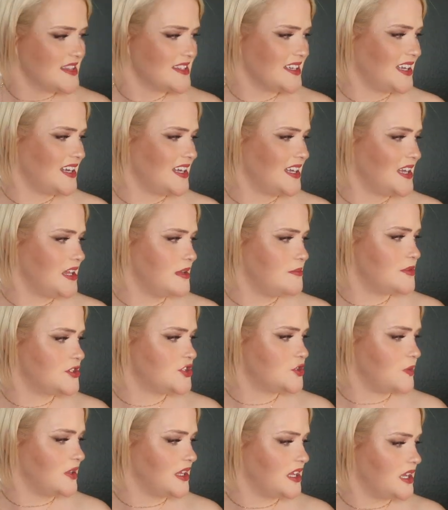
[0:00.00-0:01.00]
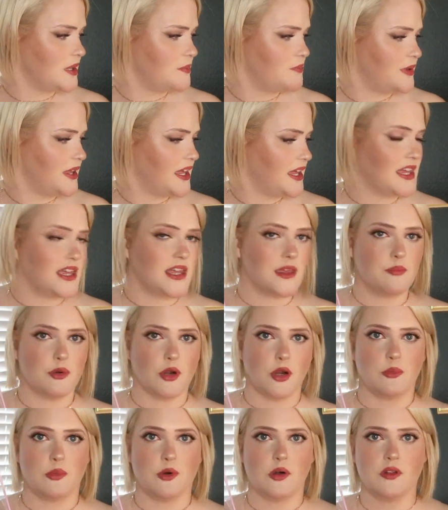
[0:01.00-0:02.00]
like in between a pinky
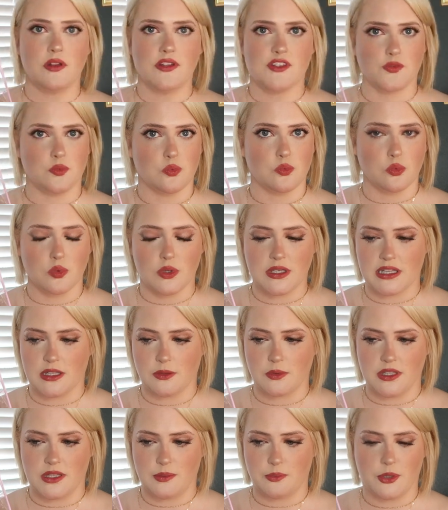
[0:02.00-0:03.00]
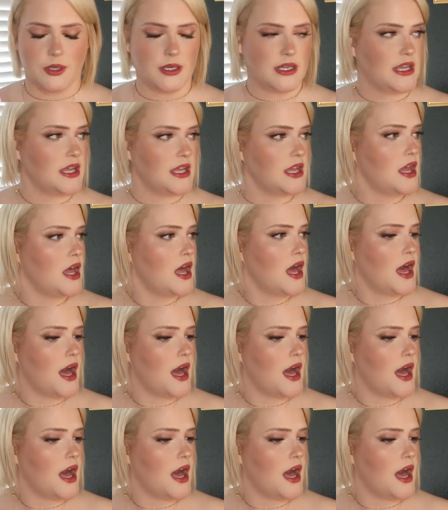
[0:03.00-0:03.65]
purple. It's really, really pretty.